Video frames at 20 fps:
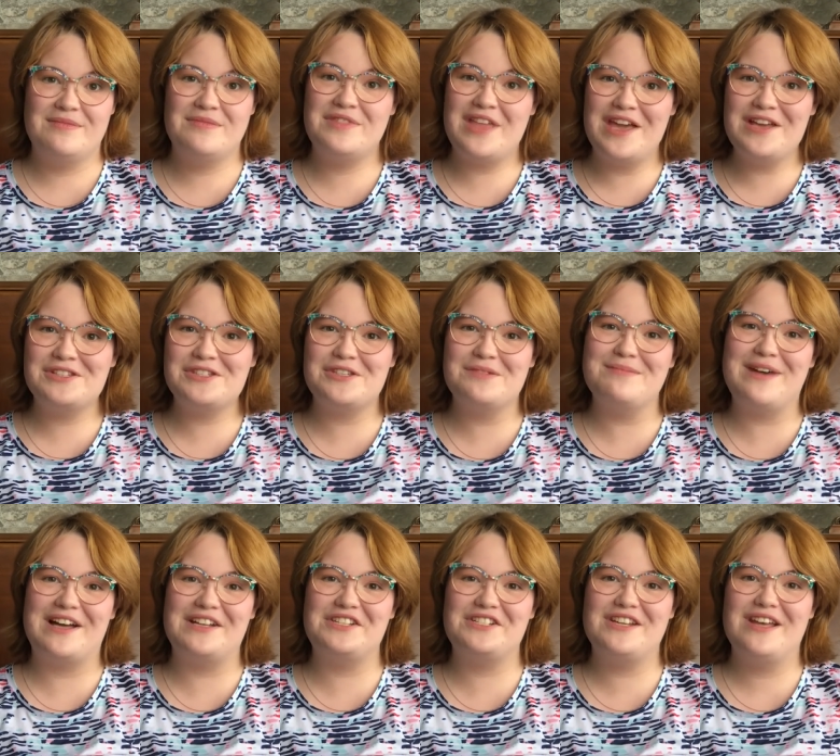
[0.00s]
Thanks so
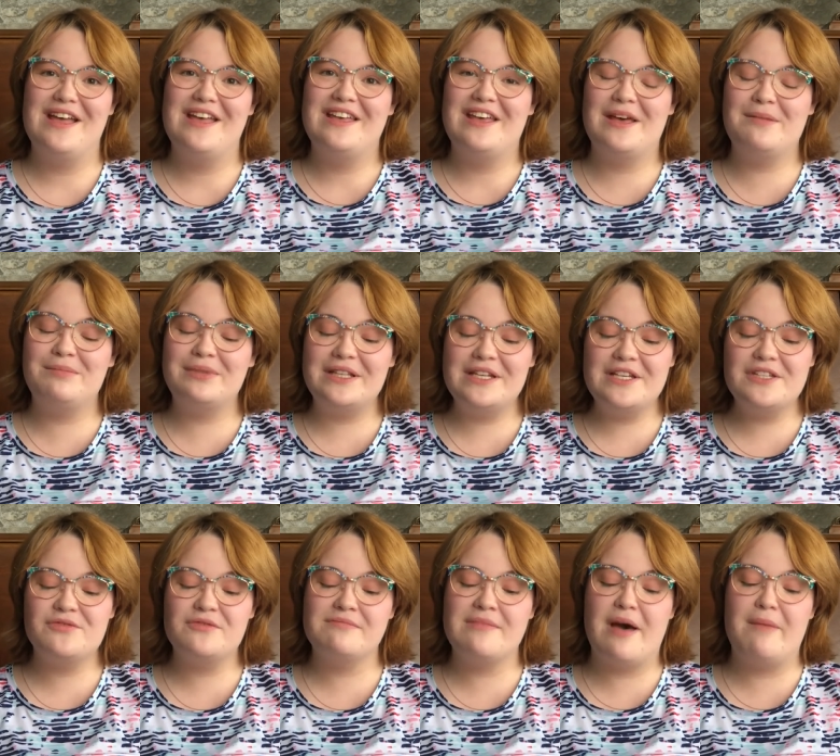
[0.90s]
much, and
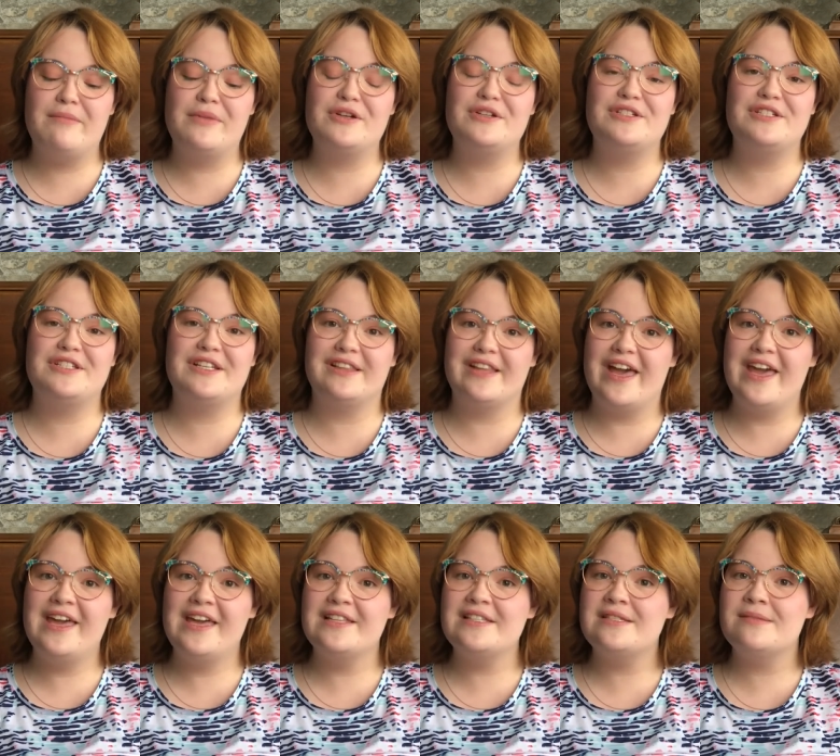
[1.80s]
please remember to
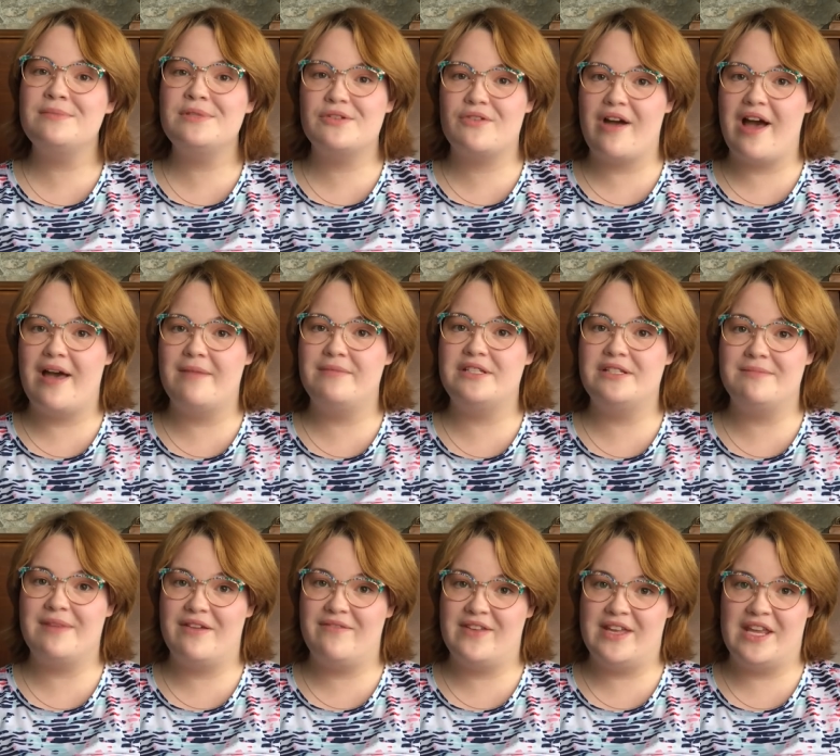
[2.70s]
like and subscribe
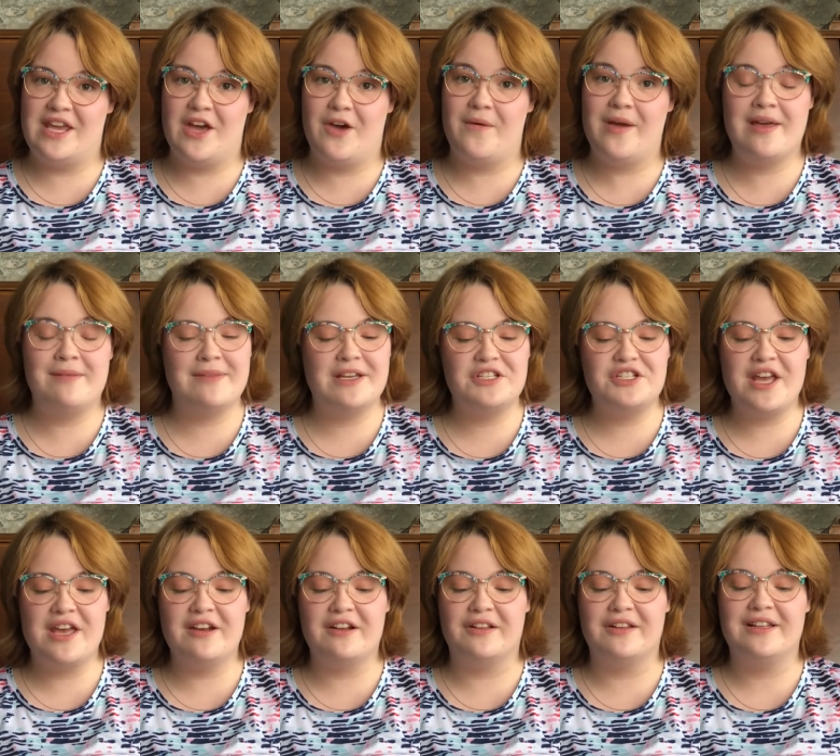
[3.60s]
to my video and my
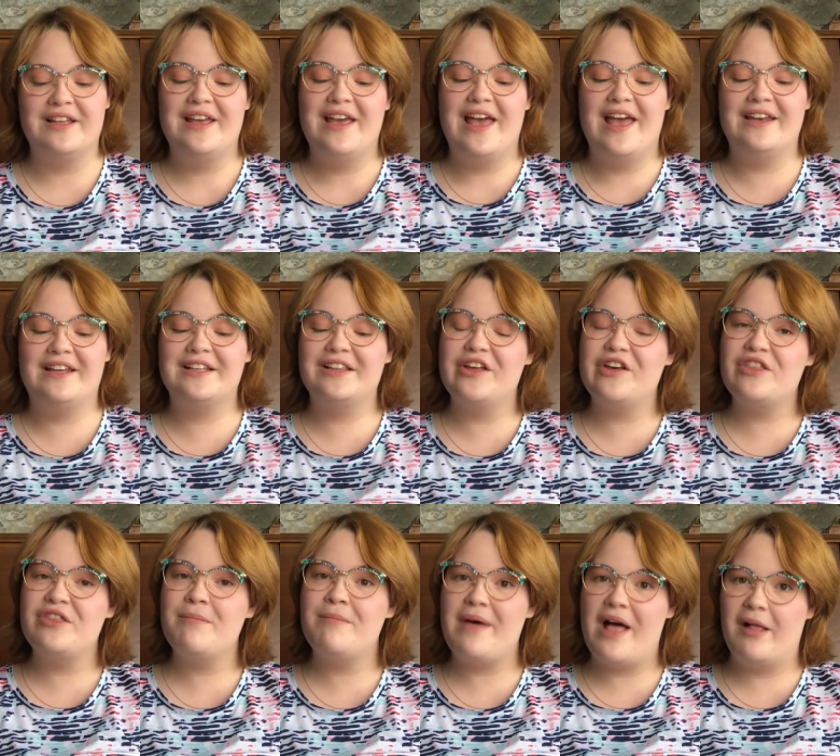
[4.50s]
channel, and
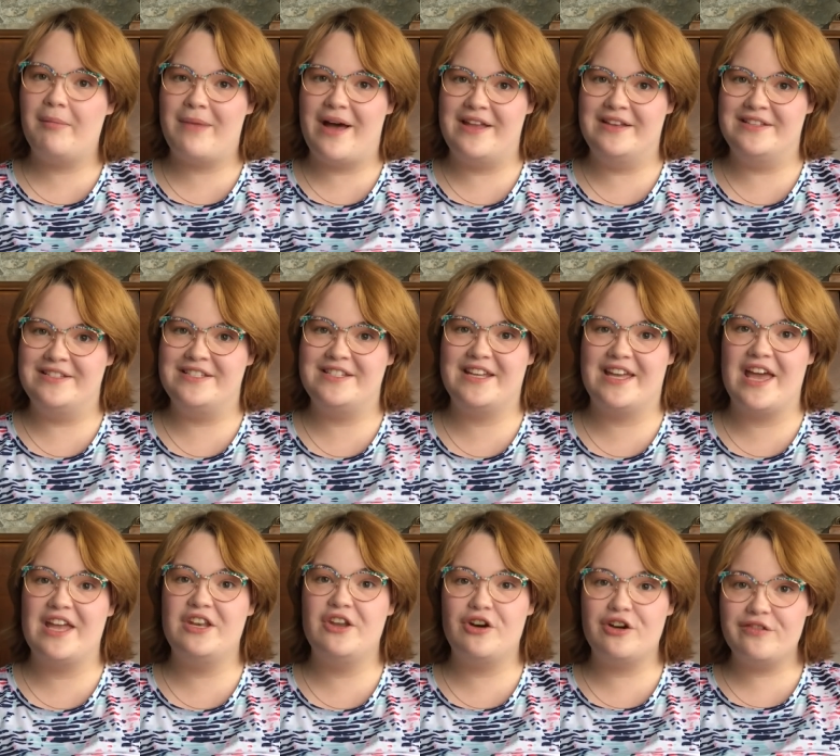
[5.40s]
click the bell button to
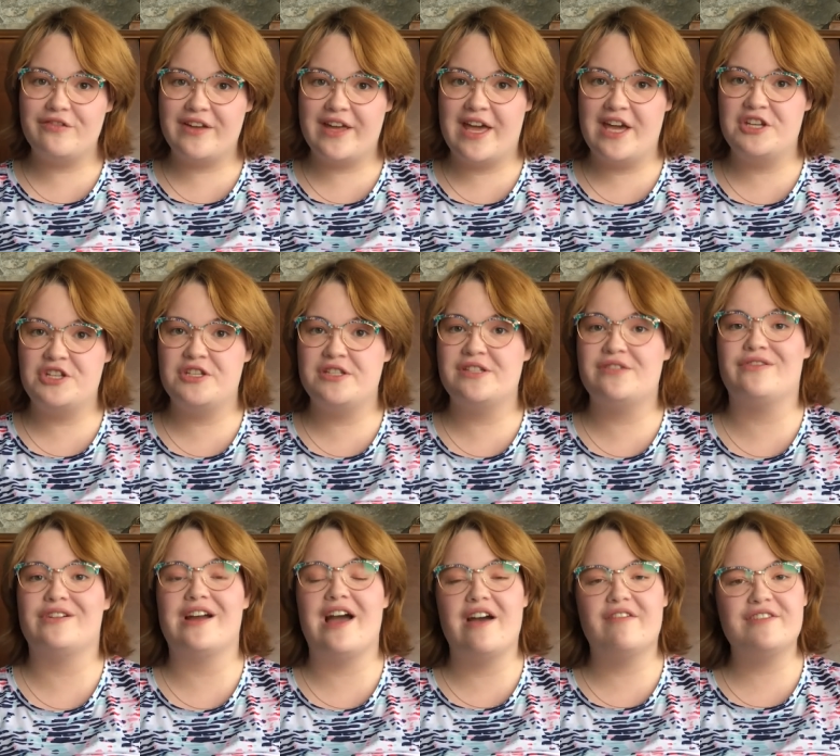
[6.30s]
get notifications
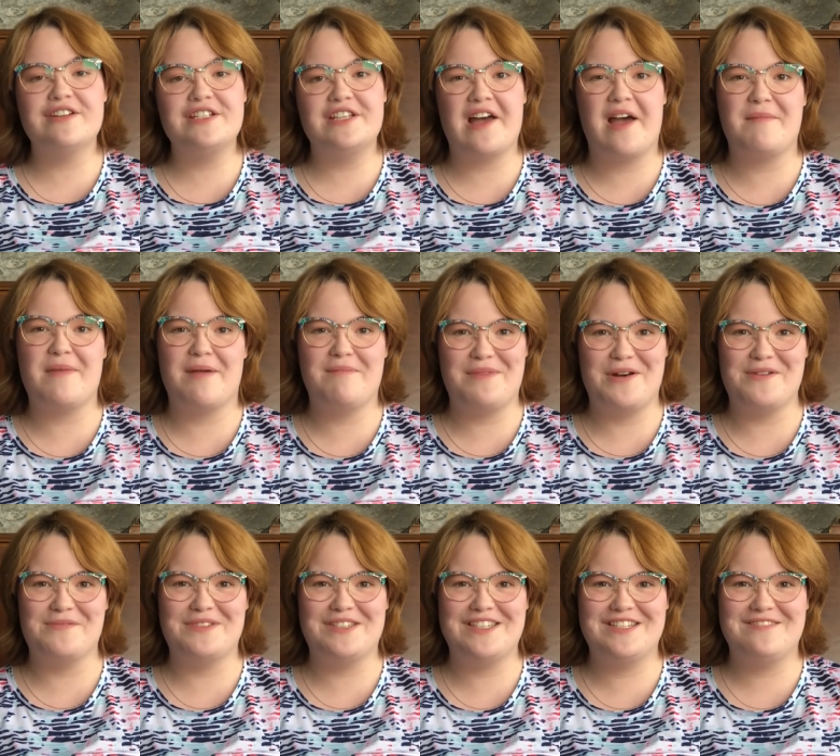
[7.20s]
for every time I
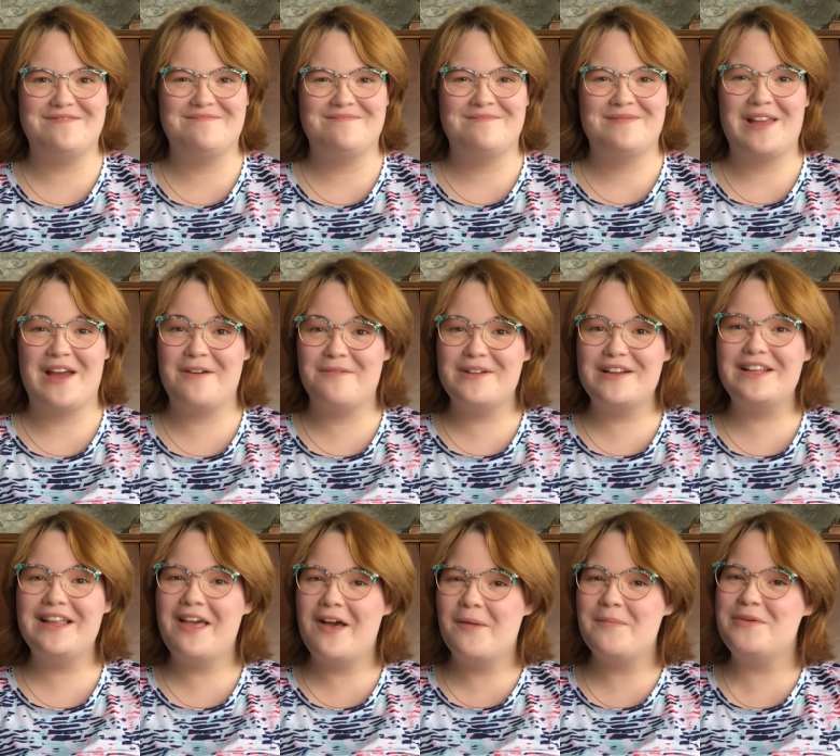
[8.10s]
post. I
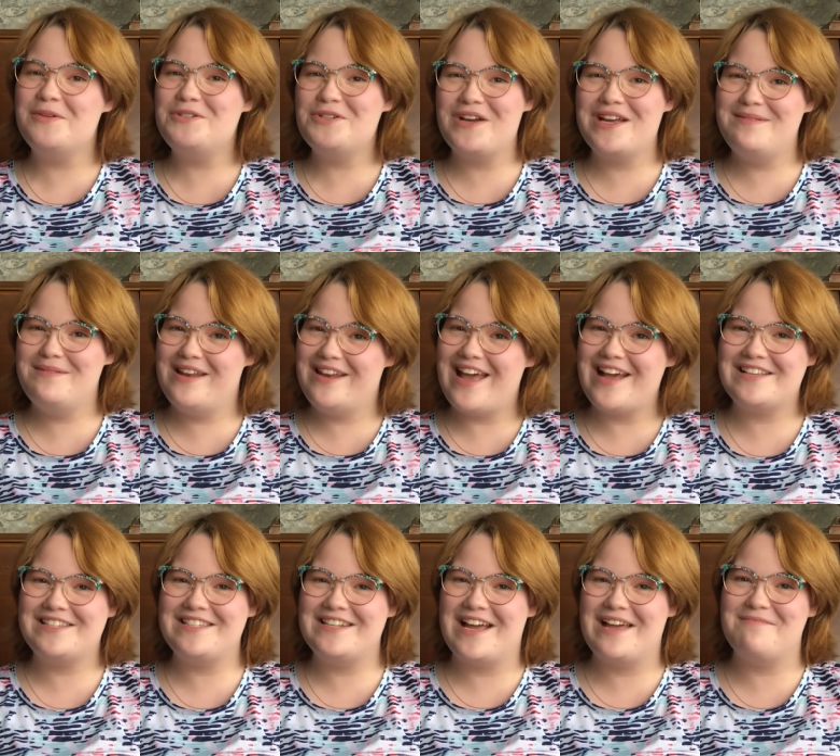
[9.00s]
really hope you join me
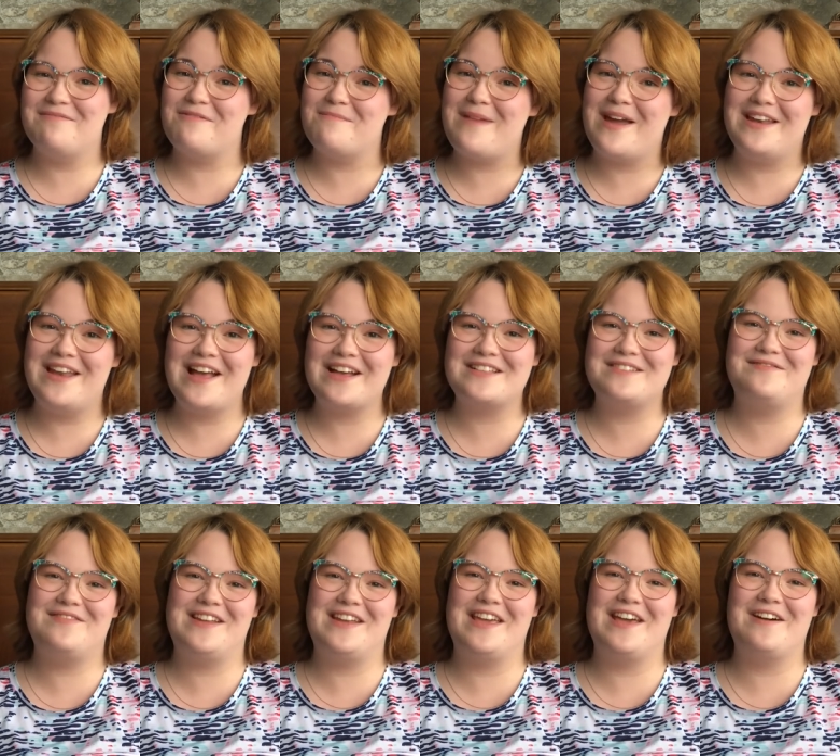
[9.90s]
next time for my next
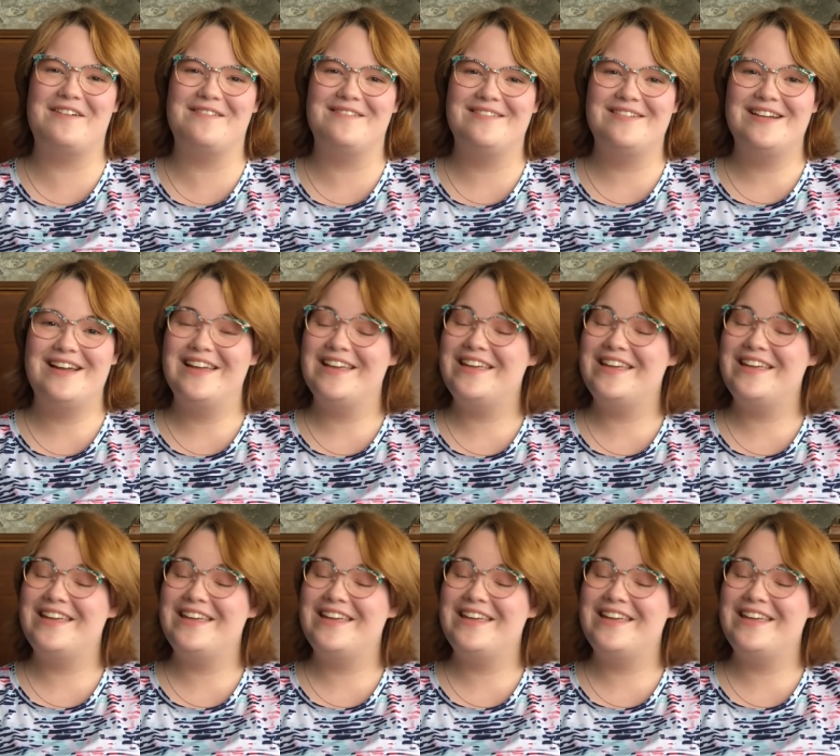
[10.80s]
video.